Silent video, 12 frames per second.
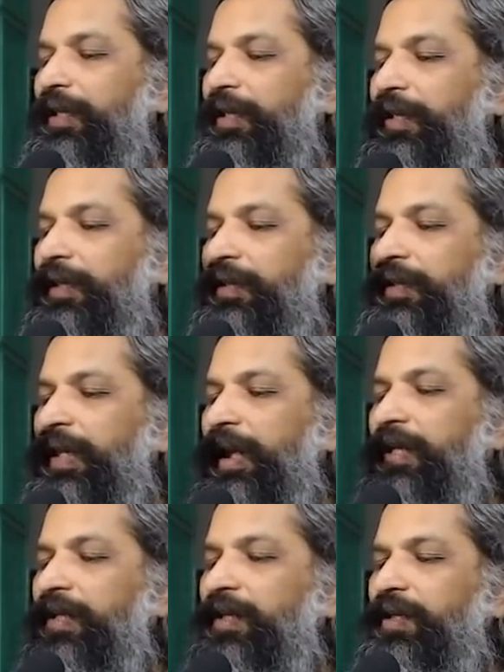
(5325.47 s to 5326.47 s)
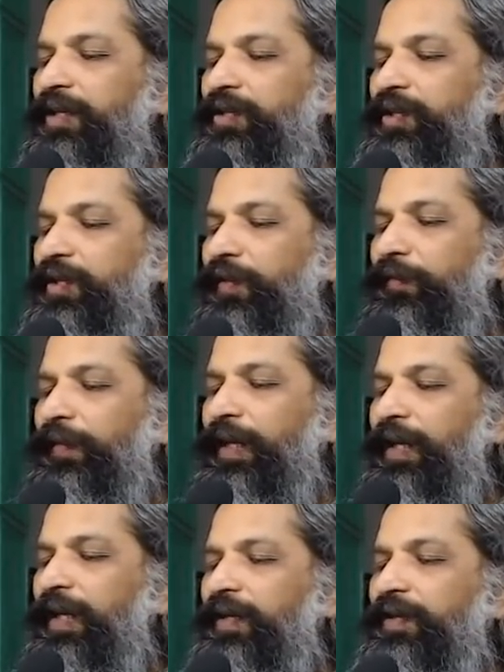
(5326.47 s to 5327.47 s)
the energy of
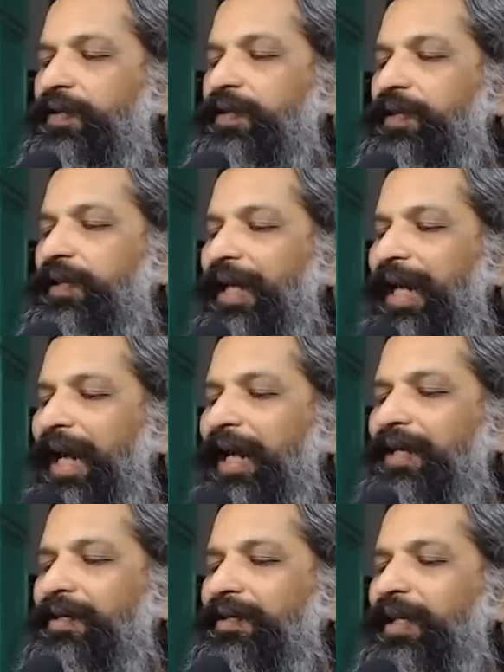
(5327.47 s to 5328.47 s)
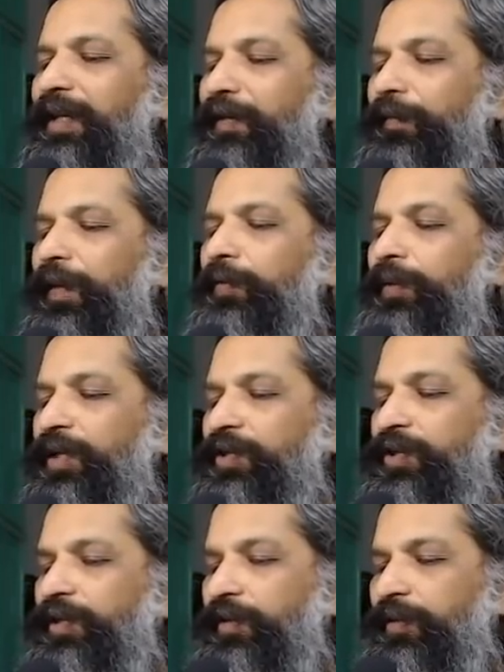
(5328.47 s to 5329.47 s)
electricity as their
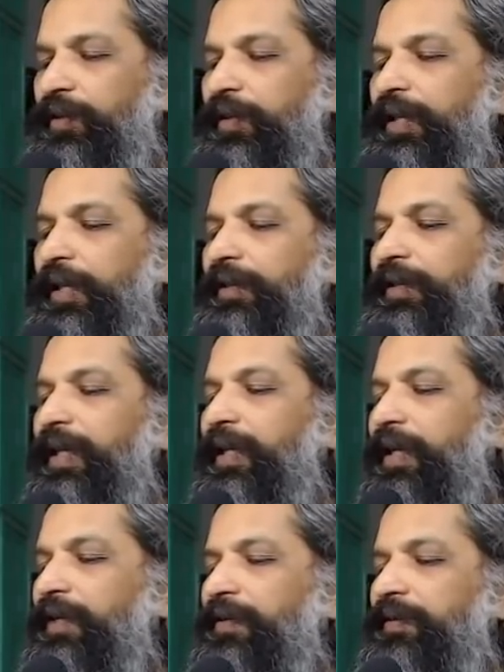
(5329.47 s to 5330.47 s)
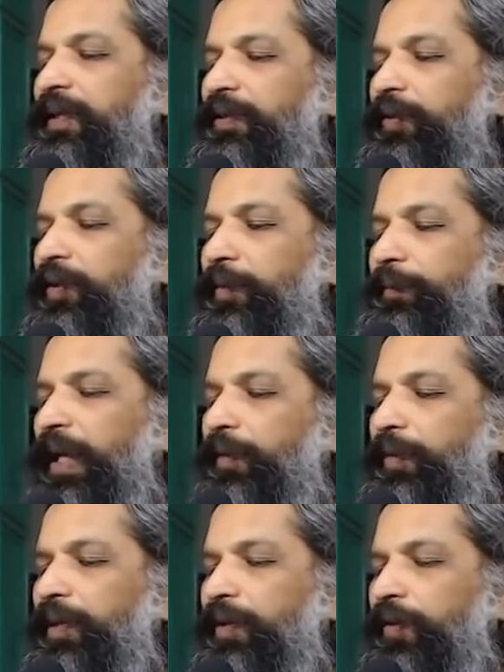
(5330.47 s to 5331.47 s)
foundation, their constituent
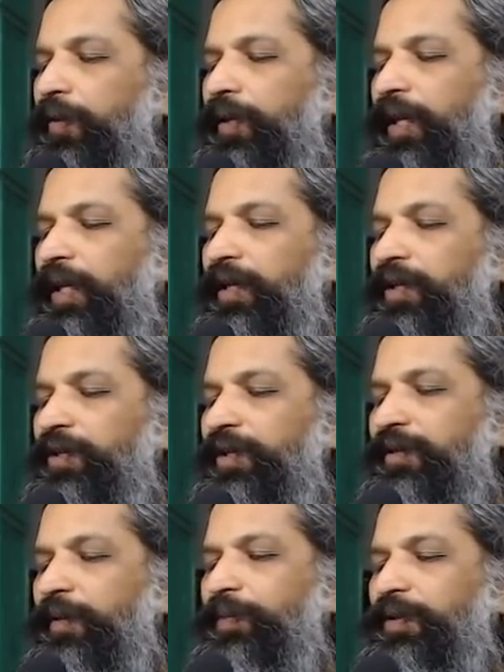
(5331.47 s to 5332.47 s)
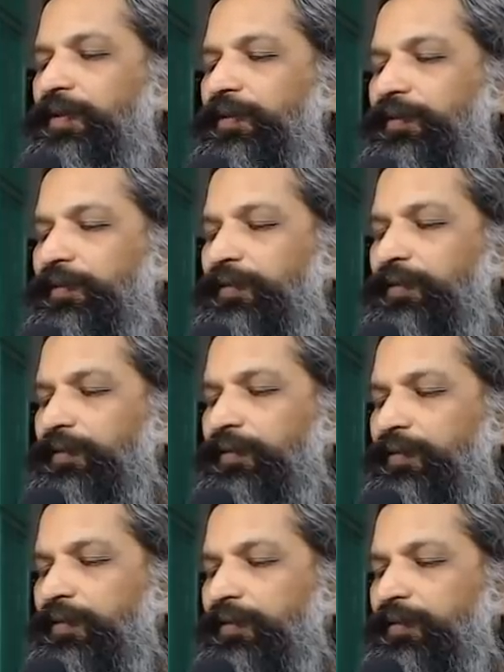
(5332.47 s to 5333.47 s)
power or energy substance.
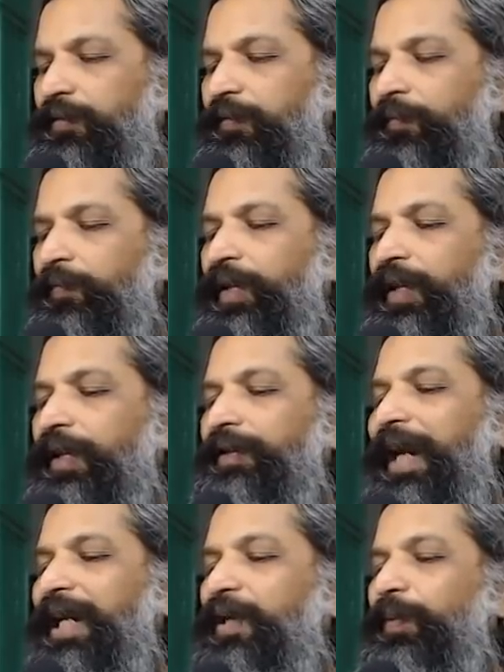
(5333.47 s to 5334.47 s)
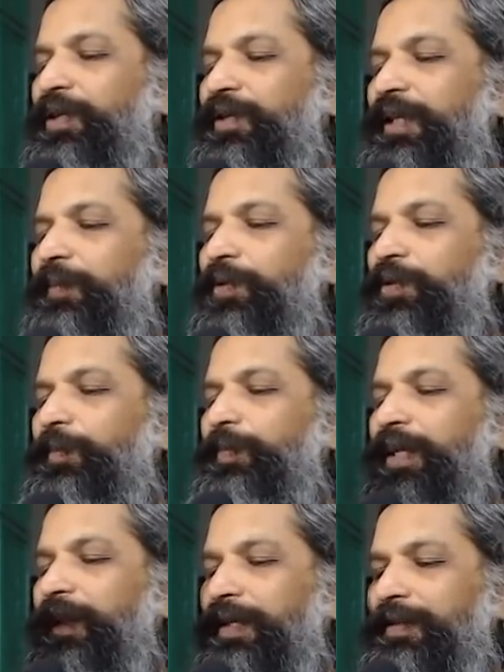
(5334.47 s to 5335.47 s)
That which seems to be
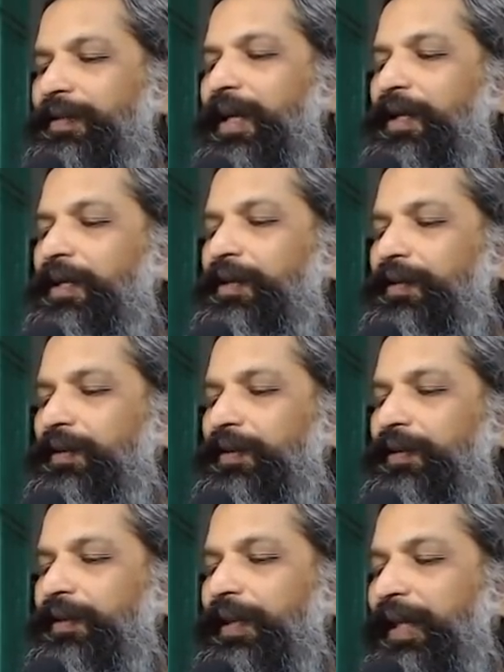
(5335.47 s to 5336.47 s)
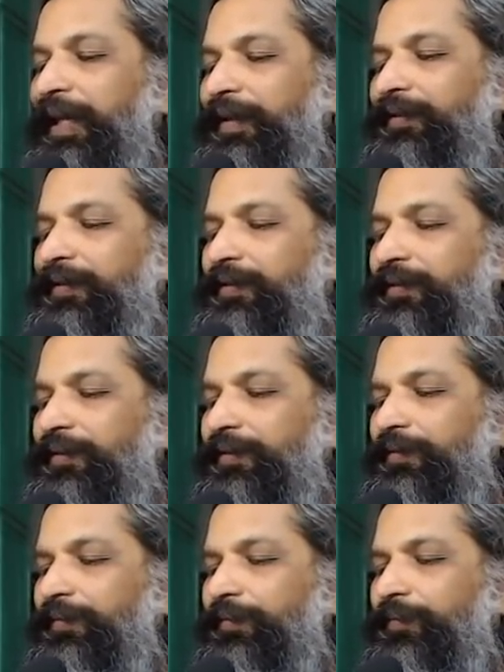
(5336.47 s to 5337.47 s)
a result is,
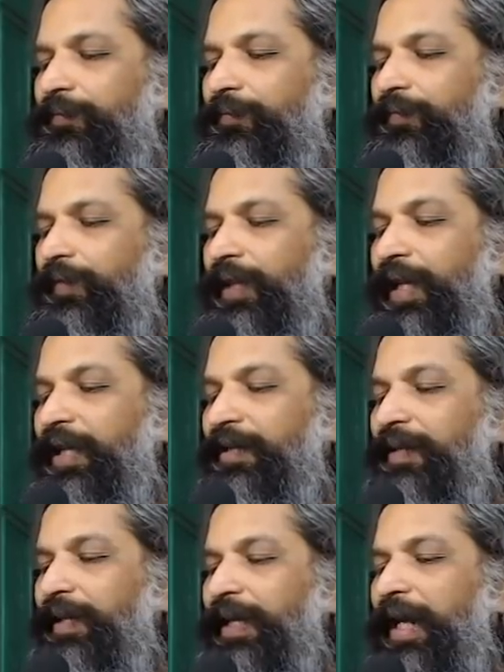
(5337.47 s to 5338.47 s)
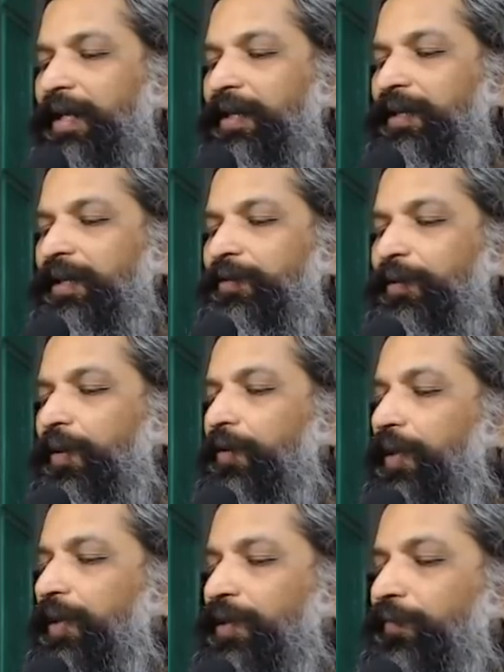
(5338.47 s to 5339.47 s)
in its reality, though not in
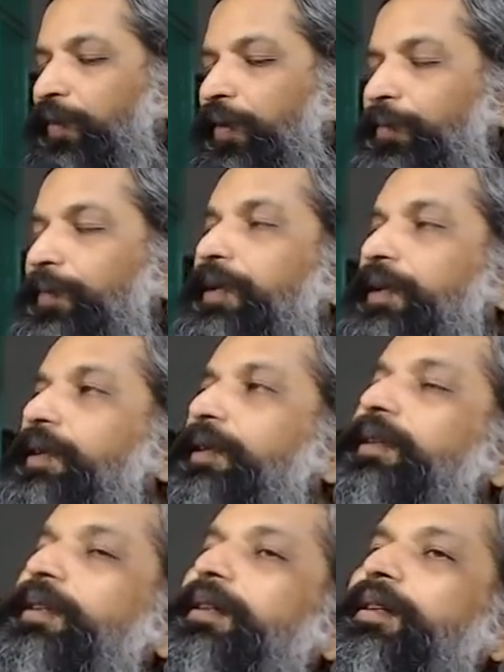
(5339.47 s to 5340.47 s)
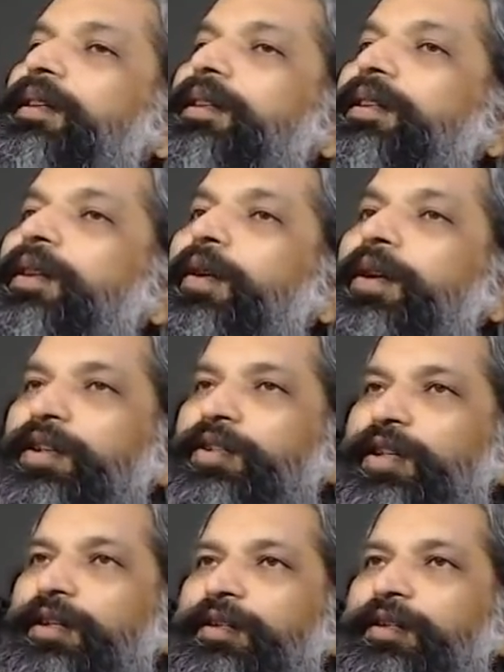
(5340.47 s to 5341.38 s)
its form, the origin.